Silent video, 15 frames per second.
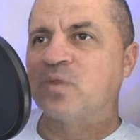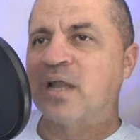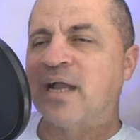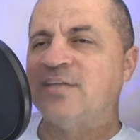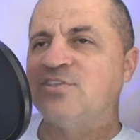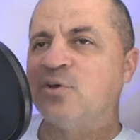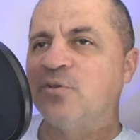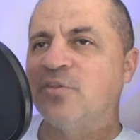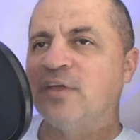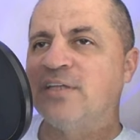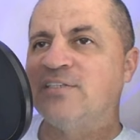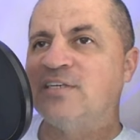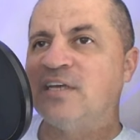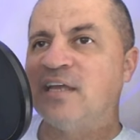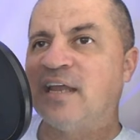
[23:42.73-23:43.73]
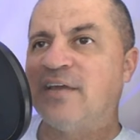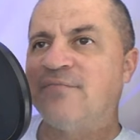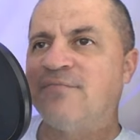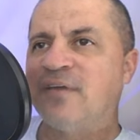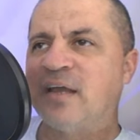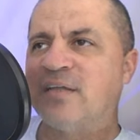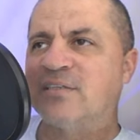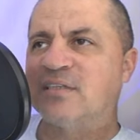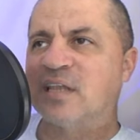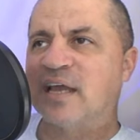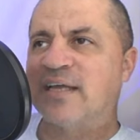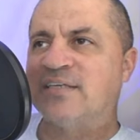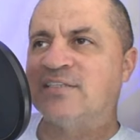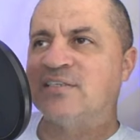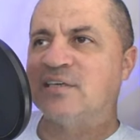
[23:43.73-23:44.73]
I don't think TNA fans
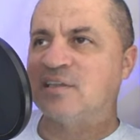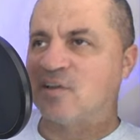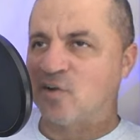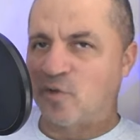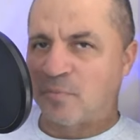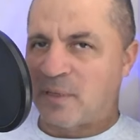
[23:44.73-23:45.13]
like seeing their own